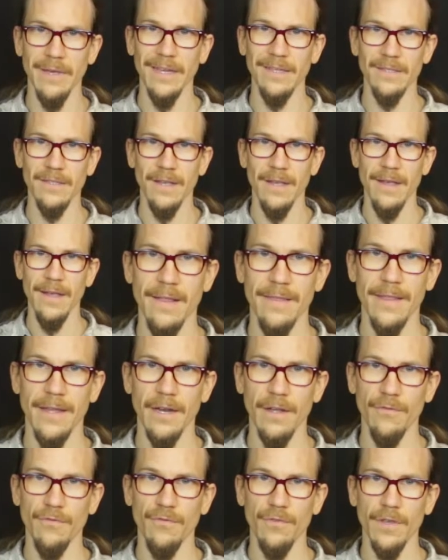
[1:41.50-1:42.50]
means that
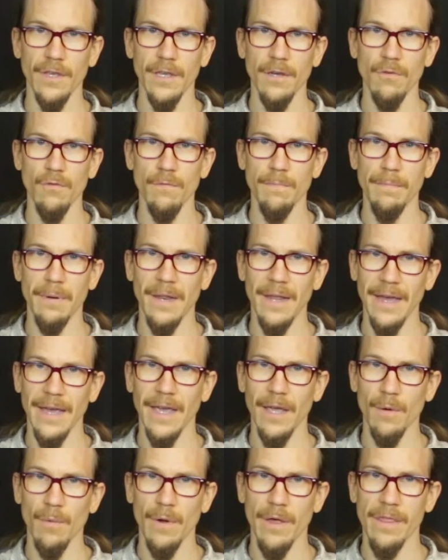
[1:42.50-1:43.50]
if you
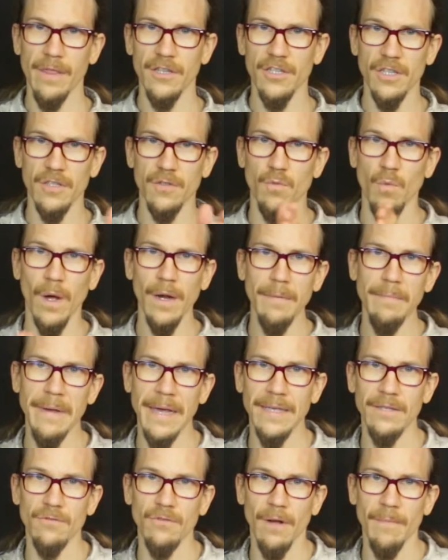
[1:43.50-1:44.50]
play with just one
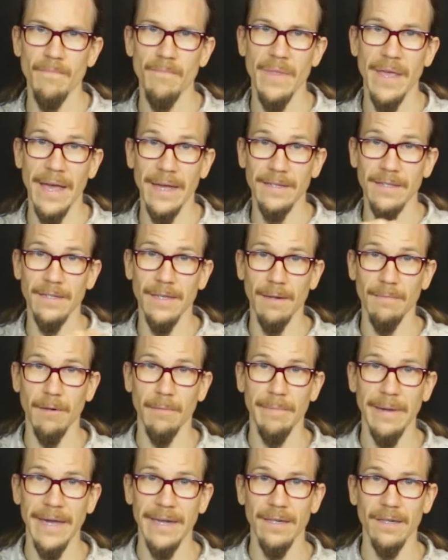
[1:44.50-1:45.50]
bass drum and a double
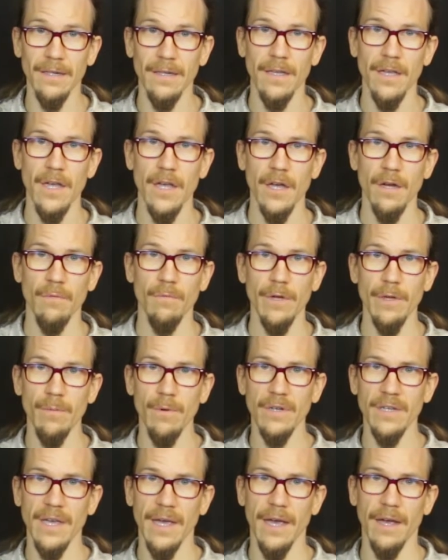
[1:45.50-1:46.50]
pedal, we
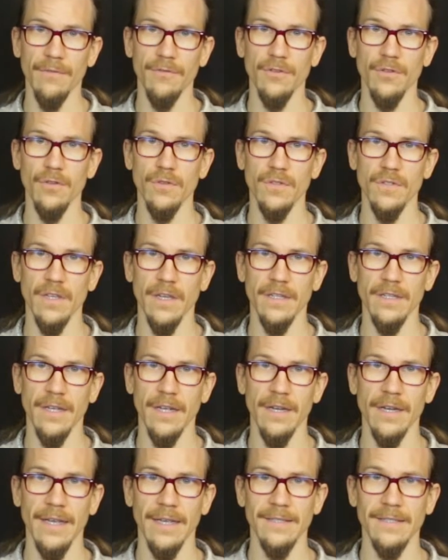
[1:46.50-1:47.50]
would have to sit
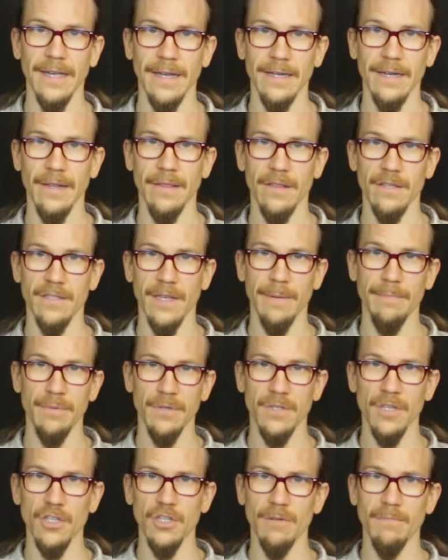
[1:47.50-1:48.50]
in exactly the same
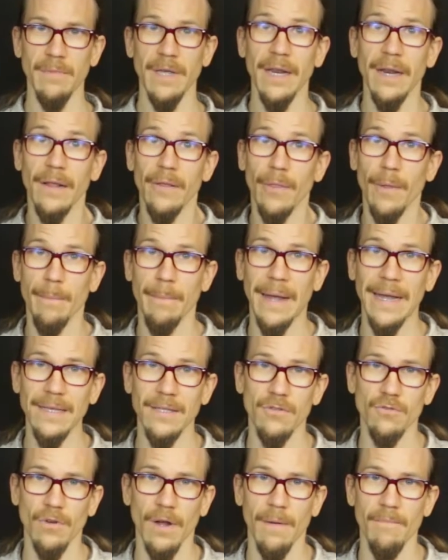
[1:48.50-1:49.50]
position, meaning the
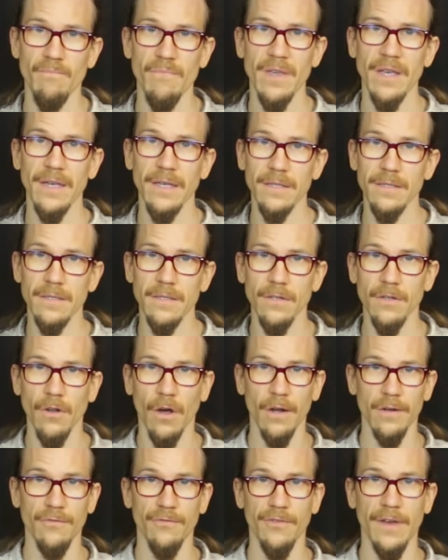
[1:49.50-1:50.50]
bass drum is
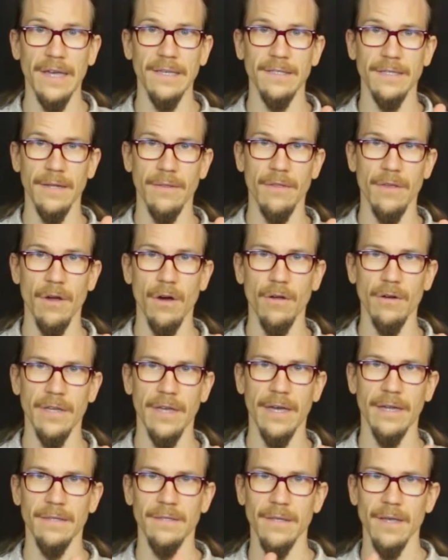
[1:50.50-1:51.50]
not facing the
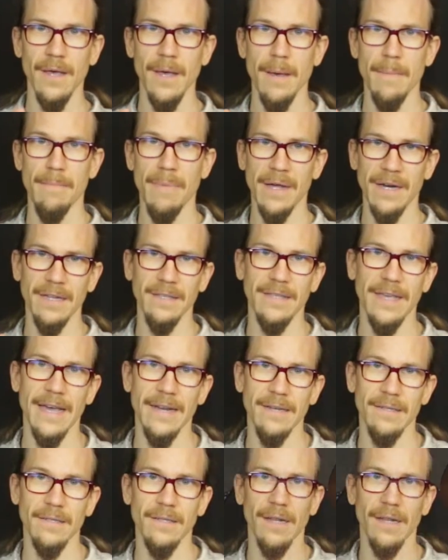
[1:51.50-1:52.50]
audience, but is at a